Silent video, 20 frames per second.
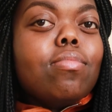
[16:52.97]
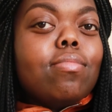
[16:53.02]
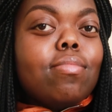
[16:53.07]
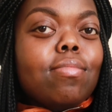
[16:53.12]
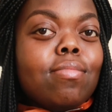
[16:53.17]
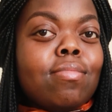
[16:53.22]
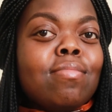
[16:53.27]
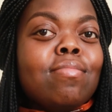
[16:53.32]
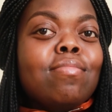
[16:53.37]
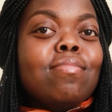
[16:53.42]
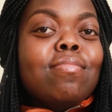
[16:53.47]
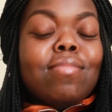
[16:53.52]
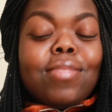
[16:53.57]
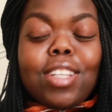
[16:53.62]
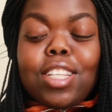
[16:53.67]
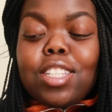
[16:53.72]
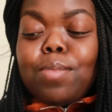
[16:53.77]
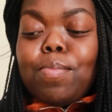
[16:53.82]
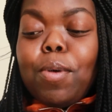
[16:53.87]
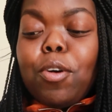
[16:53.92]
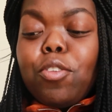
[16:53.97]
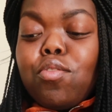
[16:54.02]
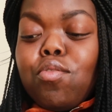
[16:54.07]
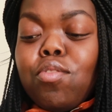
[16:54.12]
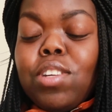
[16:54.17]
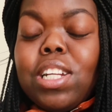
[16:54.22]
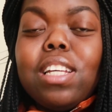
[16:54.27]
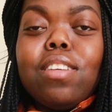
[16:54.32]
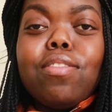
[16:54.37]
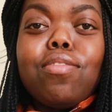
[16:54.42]
Mmm, smells
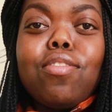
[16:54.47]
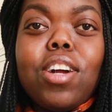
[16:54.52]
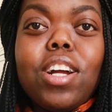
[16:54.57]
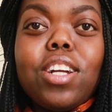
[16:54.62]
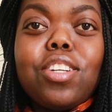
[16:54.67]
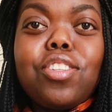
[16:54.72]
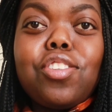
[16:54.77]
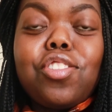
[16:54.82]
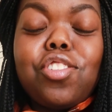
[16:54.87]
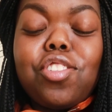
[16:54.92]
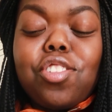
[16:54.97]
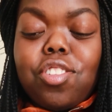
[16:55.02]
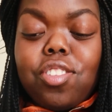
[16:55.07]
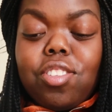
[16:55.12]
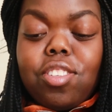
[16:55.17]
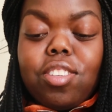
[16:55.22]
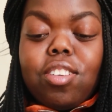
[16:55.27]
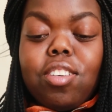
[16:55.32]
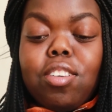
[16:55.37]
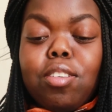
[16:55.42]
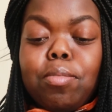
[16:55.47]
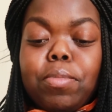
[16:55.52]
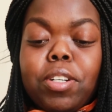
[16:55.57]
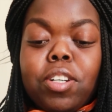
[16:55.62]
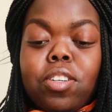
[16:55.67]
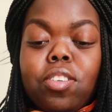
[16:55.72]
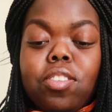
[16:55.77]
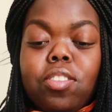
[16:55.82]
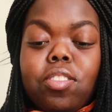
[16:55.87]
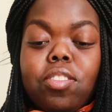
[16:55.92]
really fresh oh my
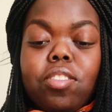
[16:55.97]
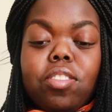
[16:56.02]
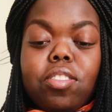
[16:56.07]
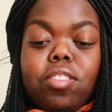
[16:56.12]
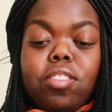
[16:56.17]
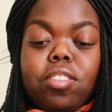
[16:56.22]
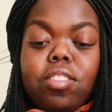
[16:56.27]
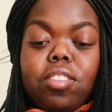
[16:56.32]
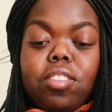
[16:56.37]
god